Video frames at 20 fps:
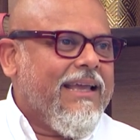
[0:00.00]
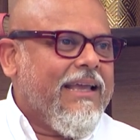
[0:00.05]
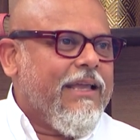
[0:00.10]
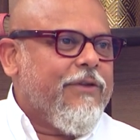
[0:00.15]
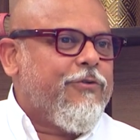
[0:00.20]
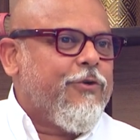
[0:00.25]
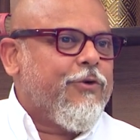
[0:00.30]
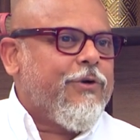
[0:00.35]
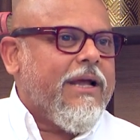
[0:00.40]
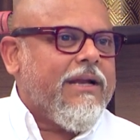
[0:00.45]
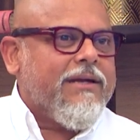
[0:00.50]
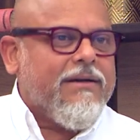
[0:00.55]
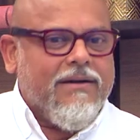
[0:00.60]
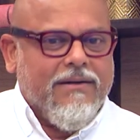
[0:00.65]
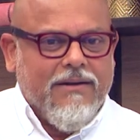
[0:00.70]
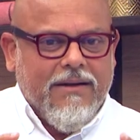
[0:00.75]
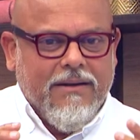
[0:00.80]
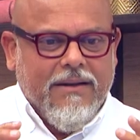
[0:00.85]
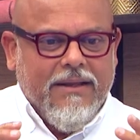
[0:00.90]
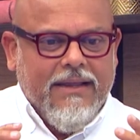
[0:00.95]
if you
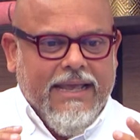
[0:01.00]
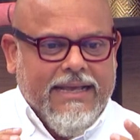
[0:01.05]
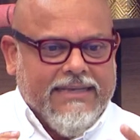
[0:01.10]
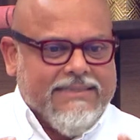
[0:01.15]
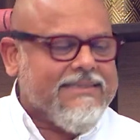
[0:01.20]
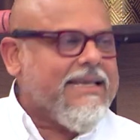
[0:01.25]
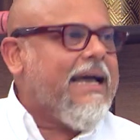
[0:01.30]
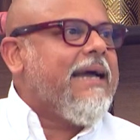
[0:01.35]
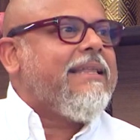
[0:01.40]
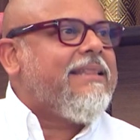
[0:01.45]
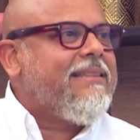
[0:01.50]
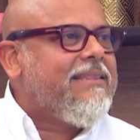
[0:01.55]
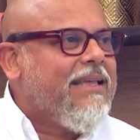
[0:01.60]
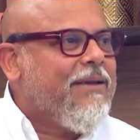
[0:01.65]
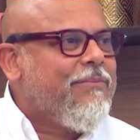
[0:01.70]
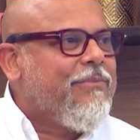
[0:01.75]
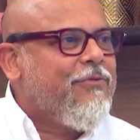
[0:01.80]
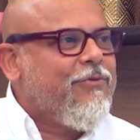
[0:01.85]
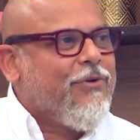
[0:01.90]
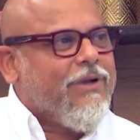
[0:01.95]
can excite
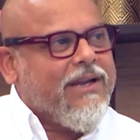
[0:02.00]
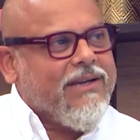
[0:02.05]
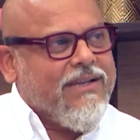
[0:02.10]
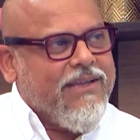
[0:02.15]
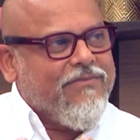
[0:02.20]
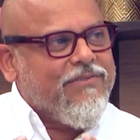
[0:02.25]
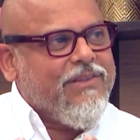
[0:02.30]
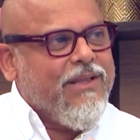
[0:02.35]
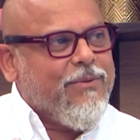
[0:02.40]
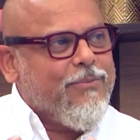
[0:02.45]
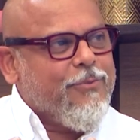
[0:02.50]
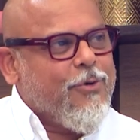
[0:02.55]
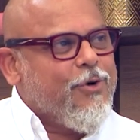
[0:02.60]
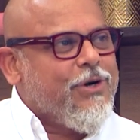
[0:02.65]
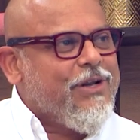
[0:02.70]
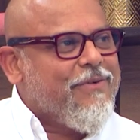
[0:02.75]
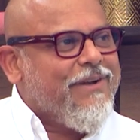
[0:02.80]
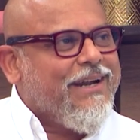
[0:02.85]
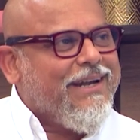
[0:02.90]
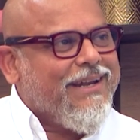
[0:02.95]
them, if you can give them a
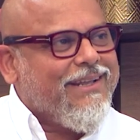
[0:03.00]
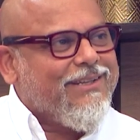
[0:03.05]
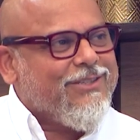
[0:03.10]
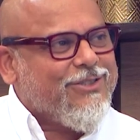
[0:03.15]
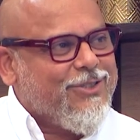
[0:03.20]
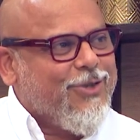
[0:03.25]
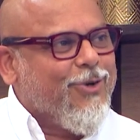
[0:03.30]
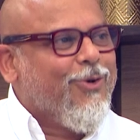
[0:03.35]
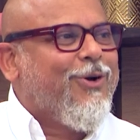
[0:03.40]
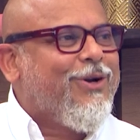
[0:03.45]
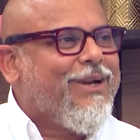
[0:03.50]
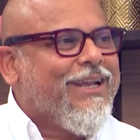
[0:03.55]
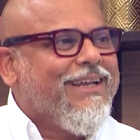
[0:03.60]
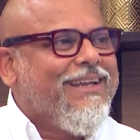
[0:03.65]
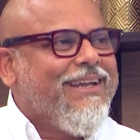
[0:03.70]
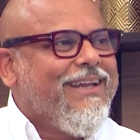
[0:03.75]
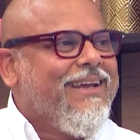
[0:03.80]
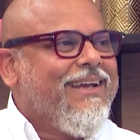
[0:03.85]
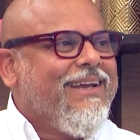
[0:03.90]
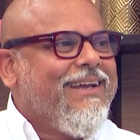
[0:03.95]
motivating story